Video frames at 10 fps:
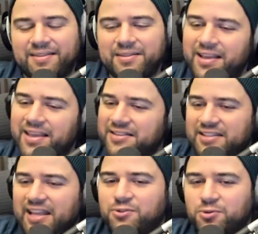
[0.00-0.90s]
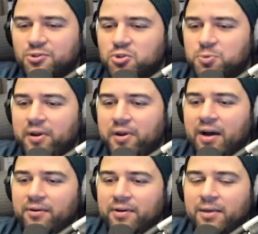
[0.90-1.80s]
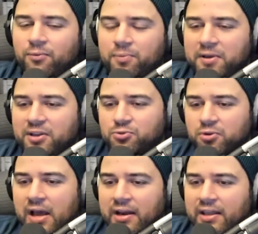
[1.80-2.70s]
In the States, we're so spread out, and because we're not in